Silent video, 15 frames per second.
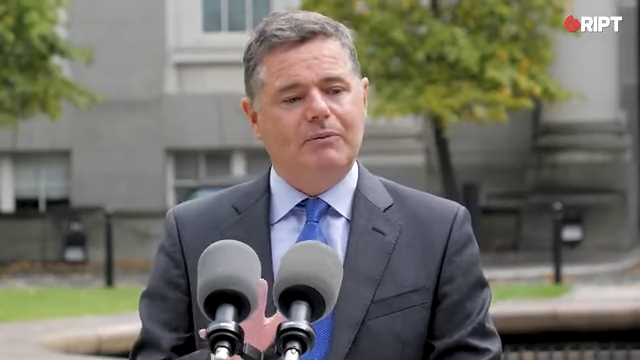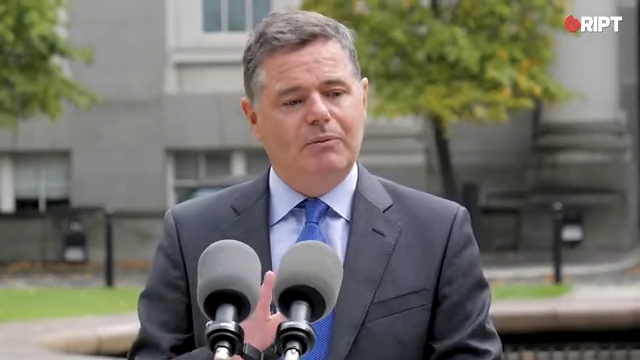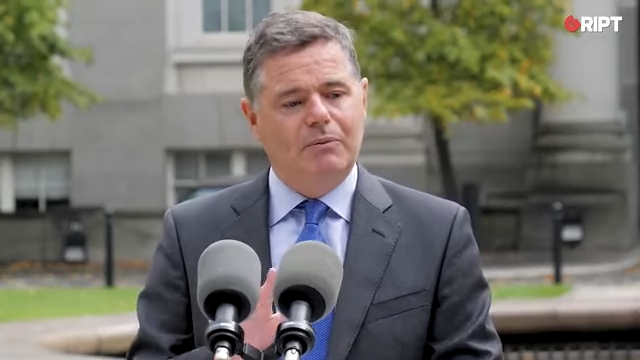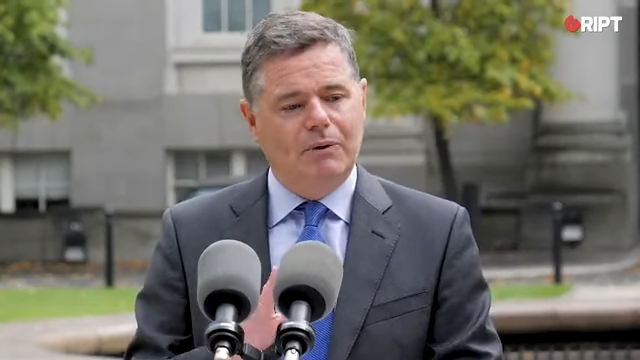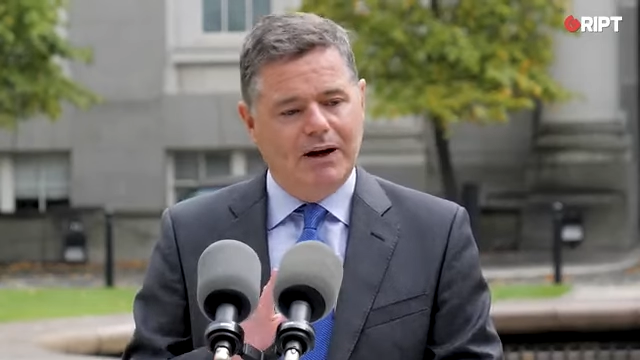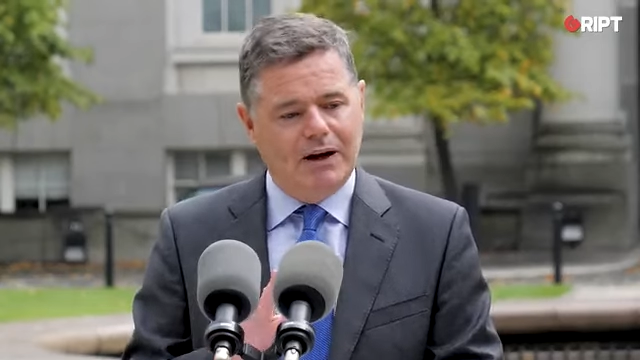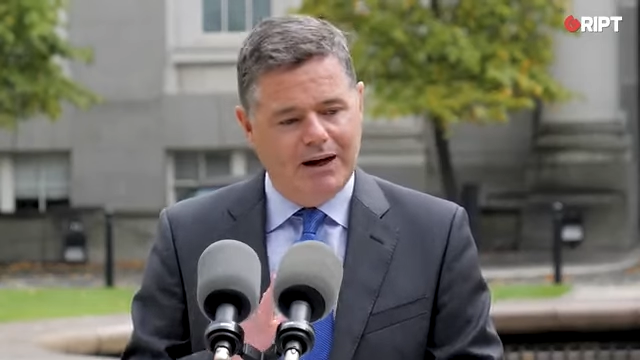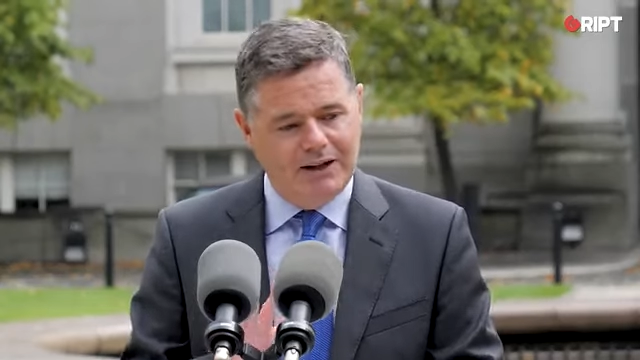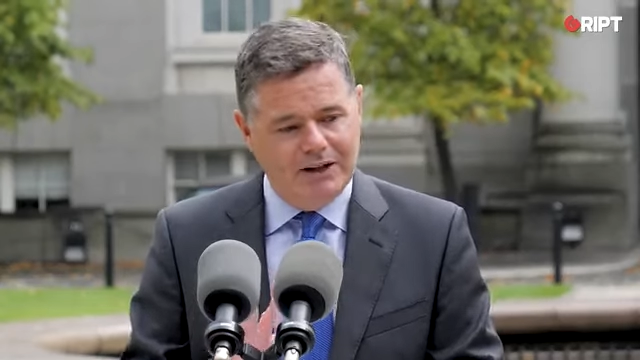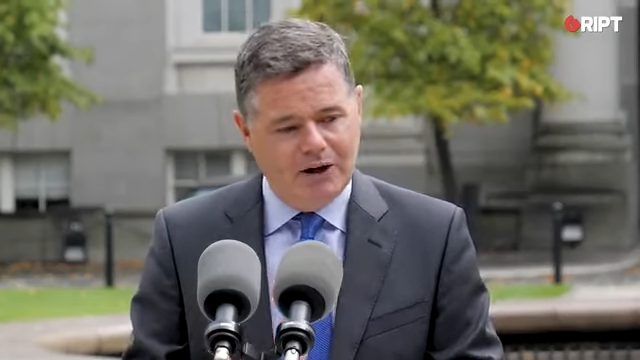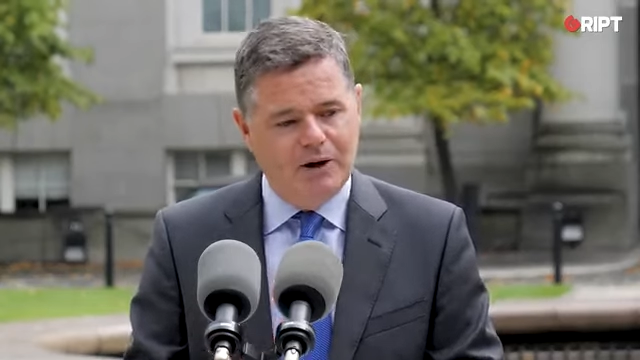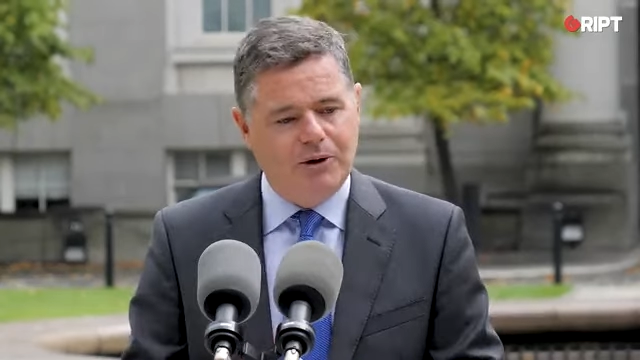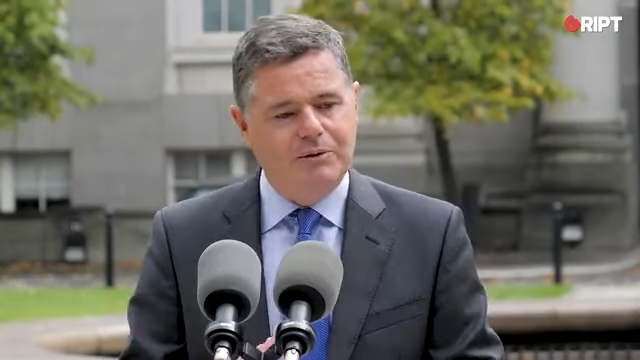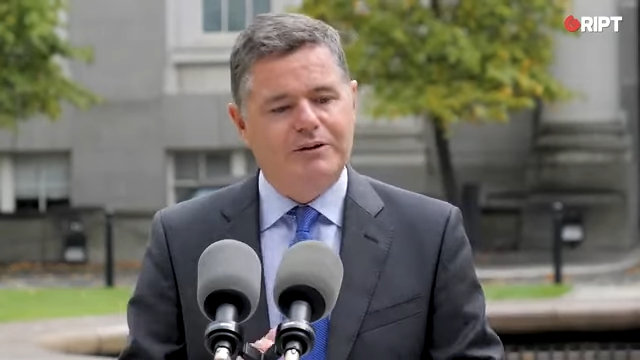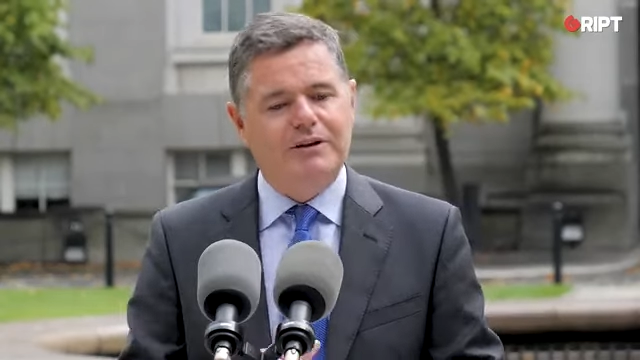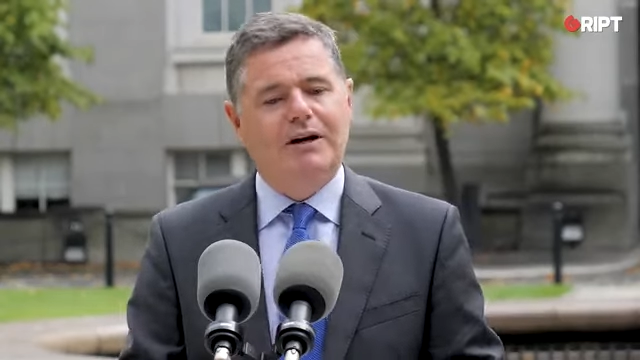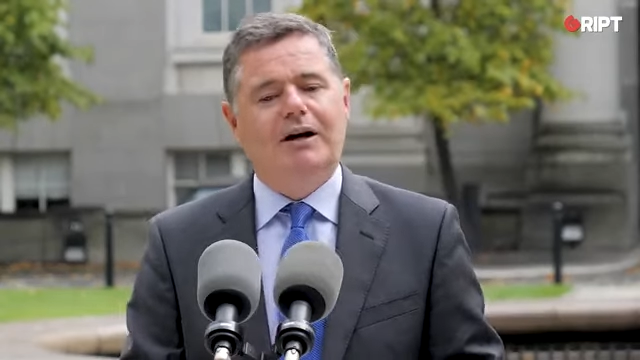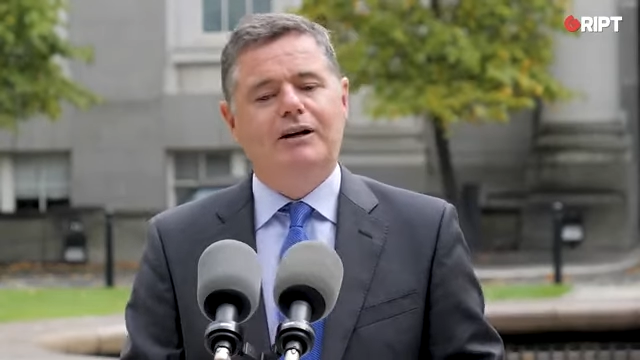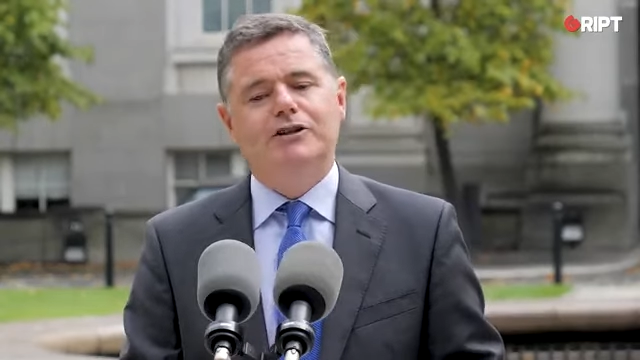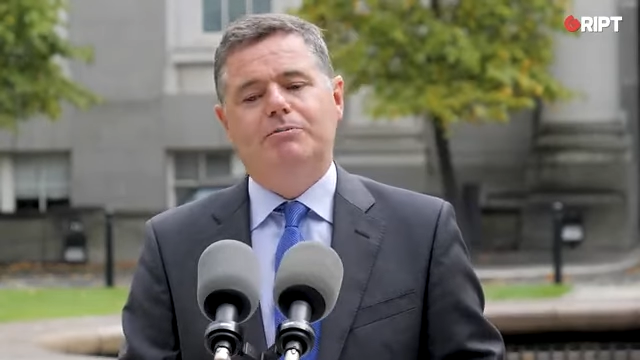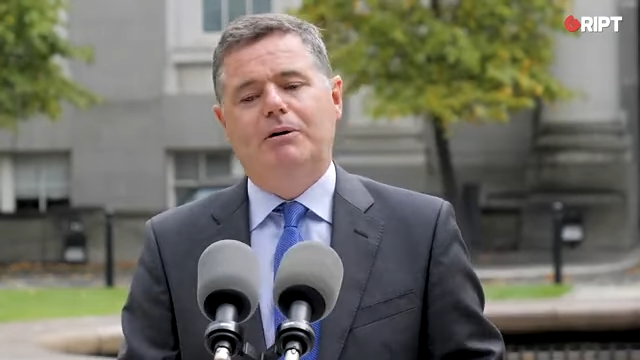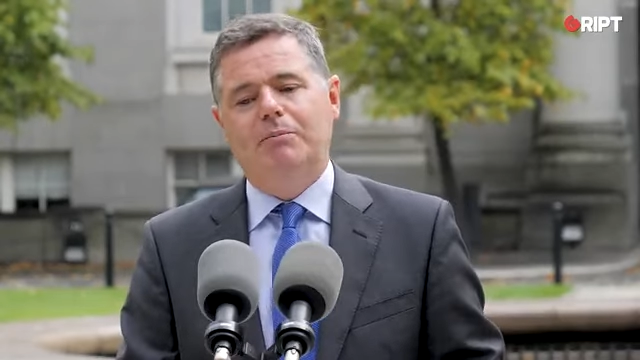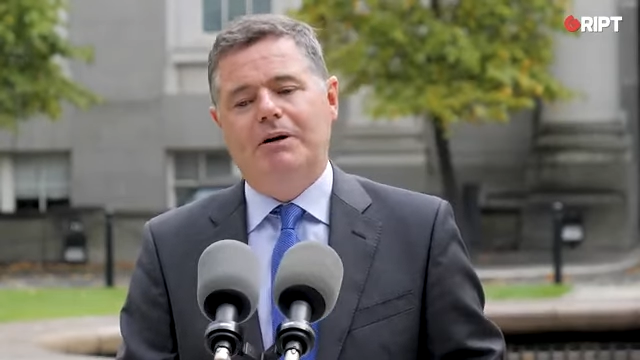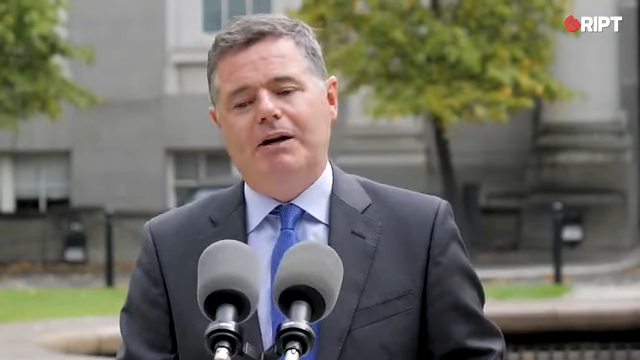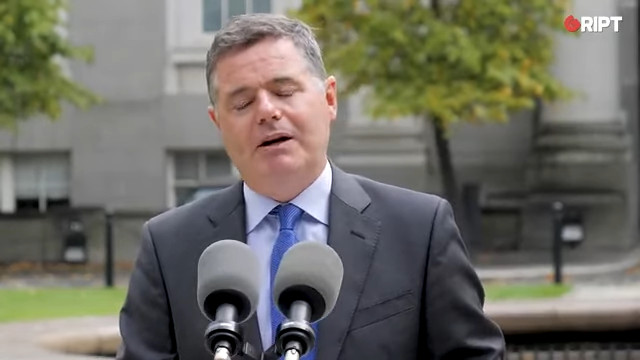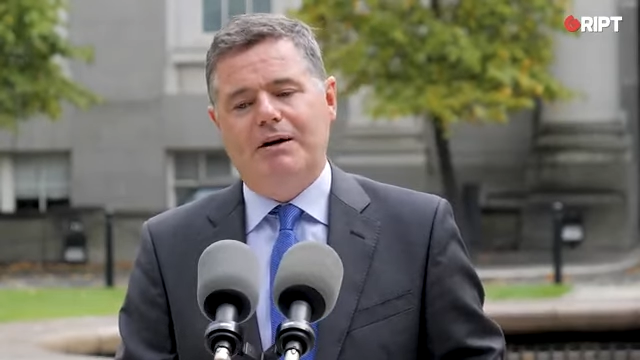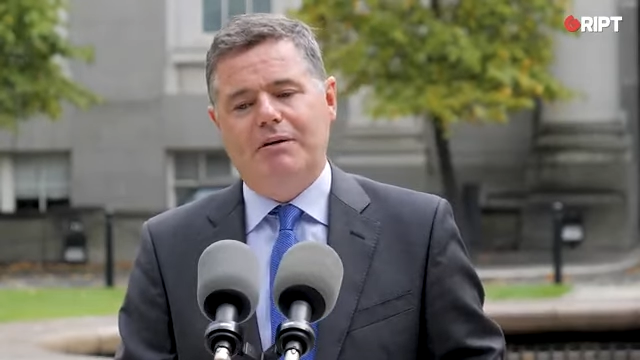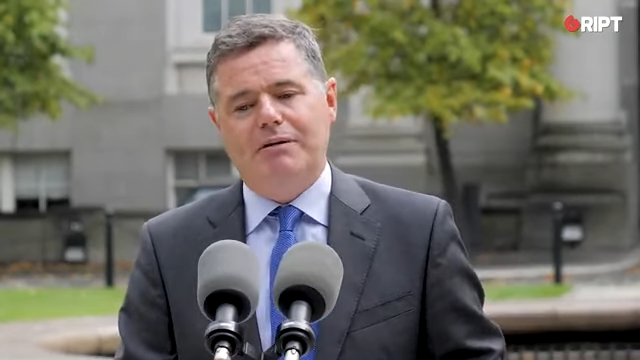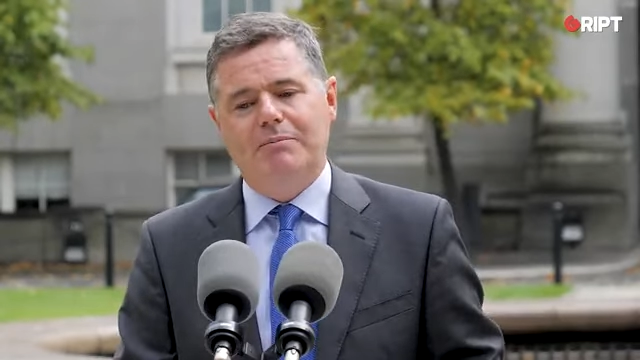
What I know the Irish public are